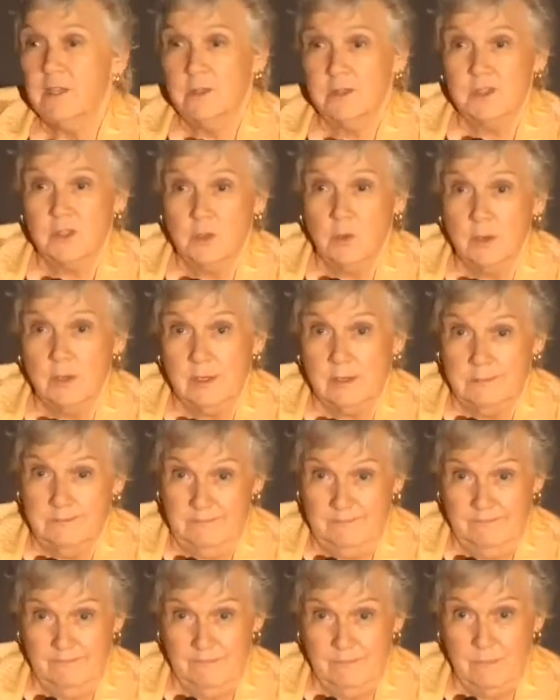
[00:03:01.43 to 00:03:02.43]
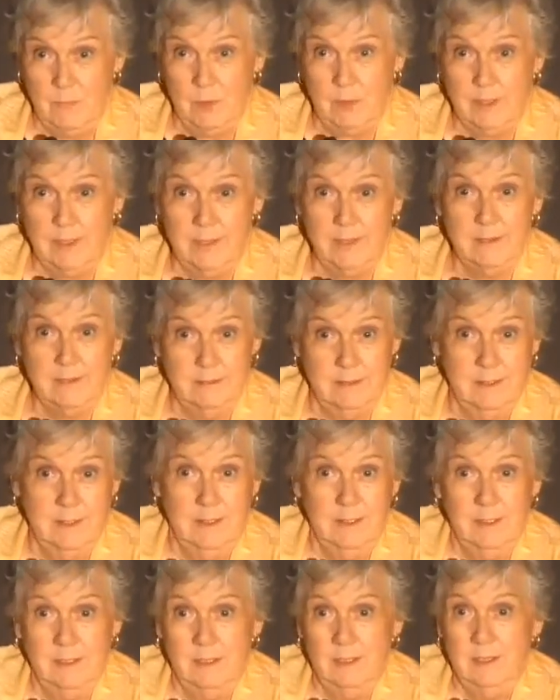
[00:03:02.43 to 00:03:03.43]
you a story, okay?
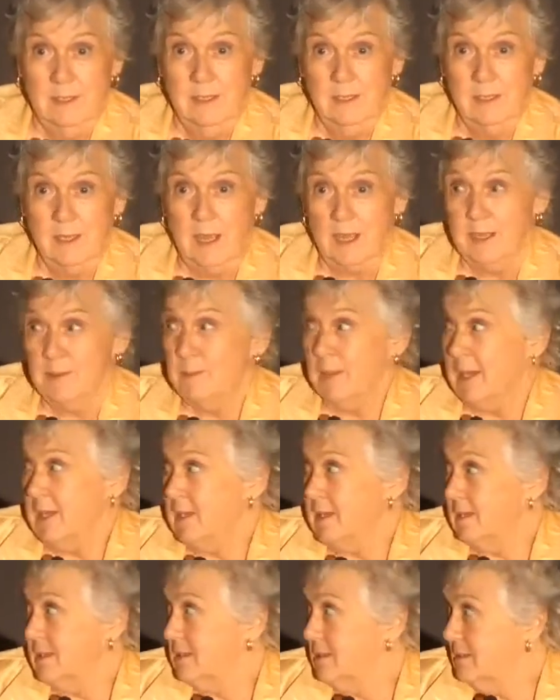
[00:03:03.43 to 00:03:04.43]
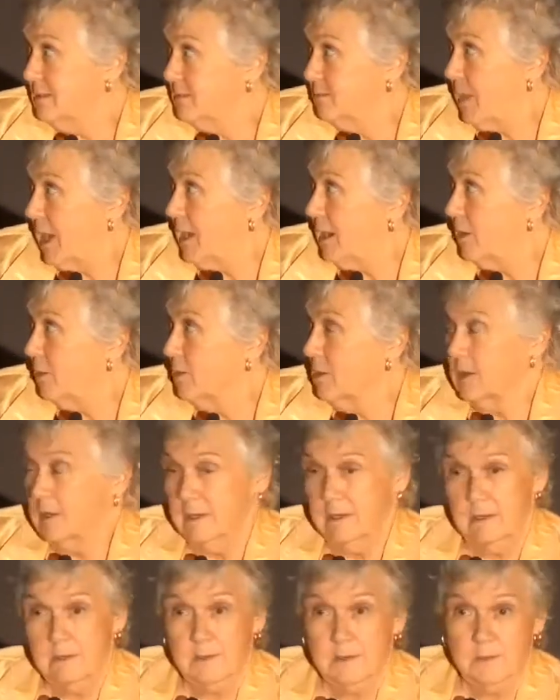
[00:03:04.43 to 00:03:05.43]
I painted Power
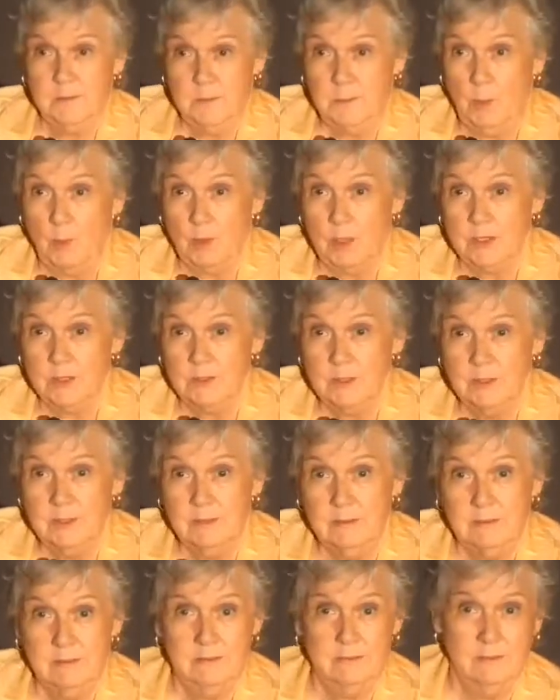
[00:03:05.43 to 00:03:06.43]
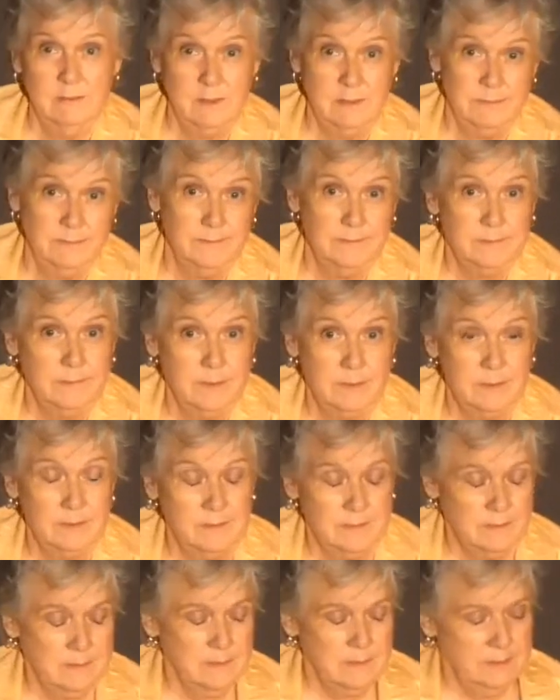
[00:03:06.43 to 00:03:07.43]
Hunter's portrait
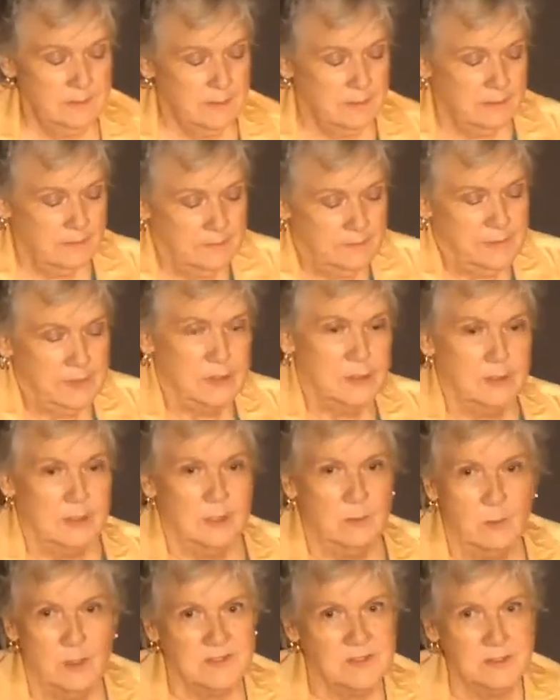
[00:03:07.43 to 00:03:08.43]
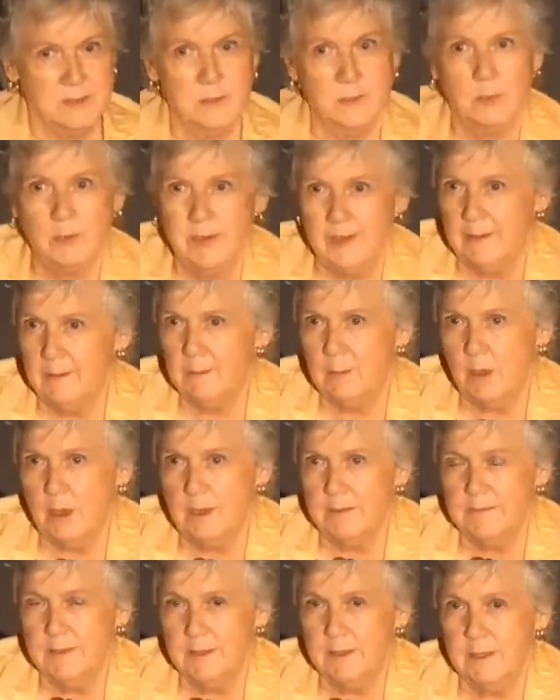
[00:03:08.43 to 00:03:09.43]
for the official, he wasn't the
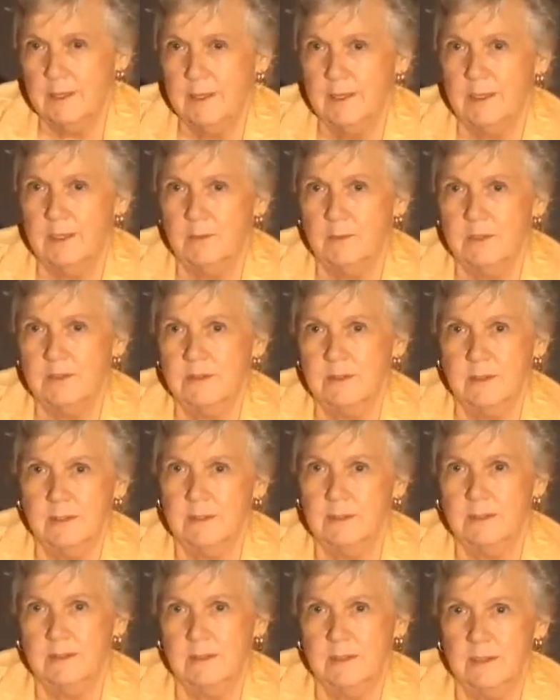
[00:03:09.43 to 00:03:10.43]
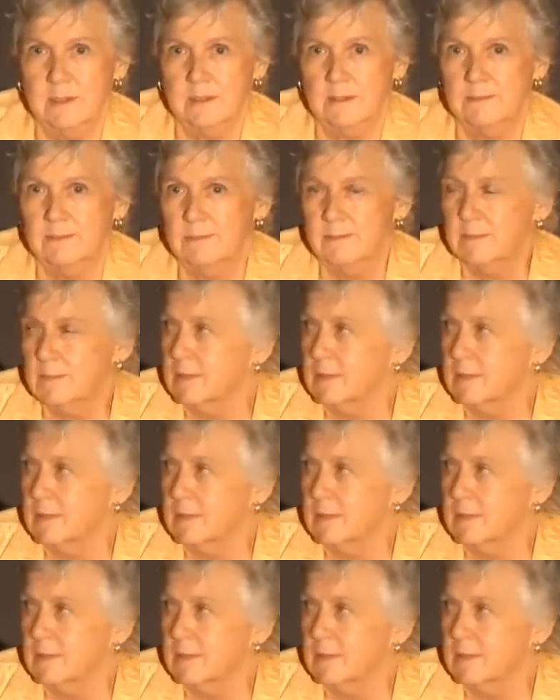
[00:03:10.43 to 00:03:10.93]
prophet then, he was and